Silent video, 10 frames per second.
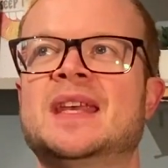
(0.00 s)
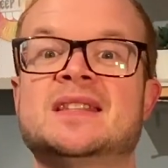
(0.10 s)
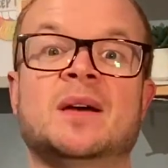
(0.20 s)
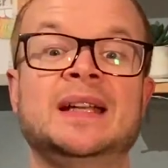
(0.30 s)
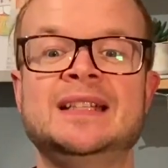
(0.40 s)

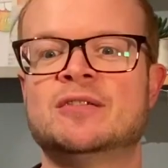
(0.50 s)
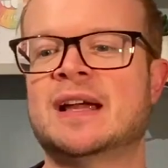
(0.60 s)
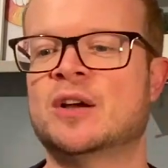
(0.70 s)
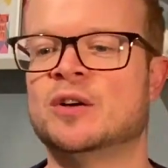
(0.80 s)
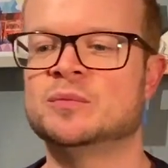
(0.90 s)
So I need to
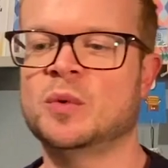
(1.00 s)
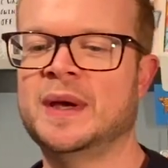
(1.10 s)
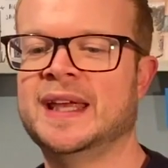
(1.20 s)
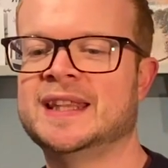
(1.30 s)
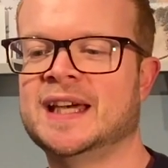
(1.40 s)
crack on
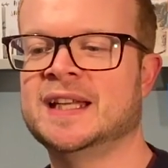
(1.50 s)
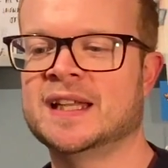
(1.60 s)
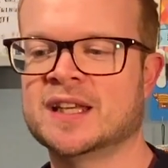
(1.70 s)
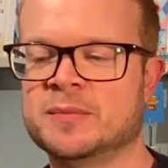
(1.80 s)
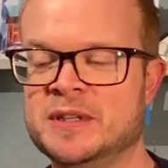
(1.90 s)
with
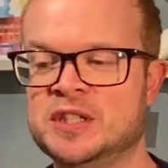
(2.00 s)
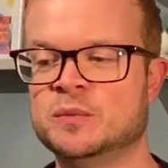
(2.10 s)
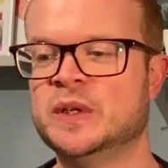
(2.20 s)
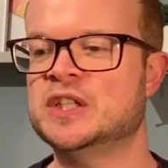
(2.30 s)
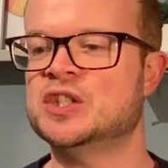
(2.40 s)
another
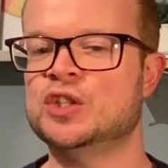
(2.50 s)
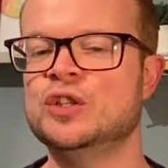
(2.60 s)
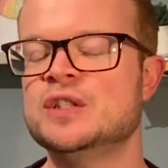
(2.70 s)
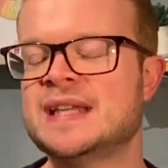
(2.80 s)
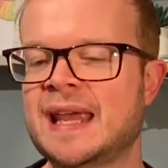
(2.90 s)
commission, which
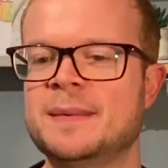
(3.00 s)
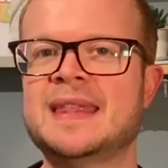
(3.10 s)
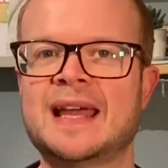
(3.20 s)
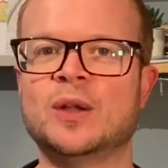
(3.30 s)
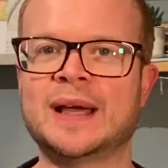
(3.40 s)
shouldn't take me
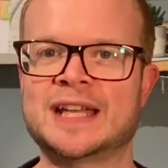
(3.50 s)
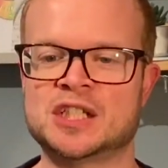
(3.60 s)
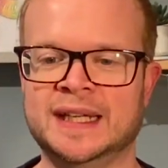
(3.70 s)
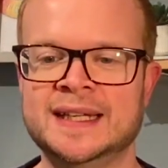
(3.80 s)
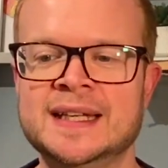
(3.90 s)
that long
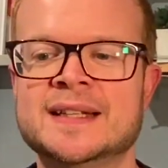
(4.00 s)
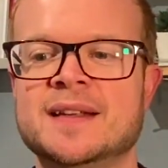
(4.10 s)
actually.